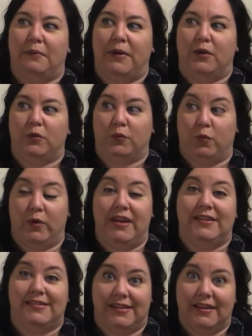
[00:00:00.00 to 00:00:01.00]
we did
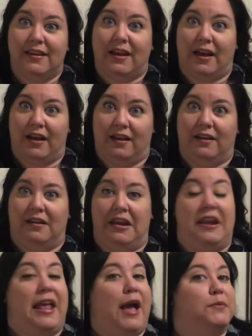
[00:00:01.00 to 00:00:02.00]
an
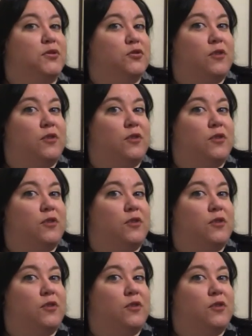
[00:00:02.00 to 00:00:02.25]
abstract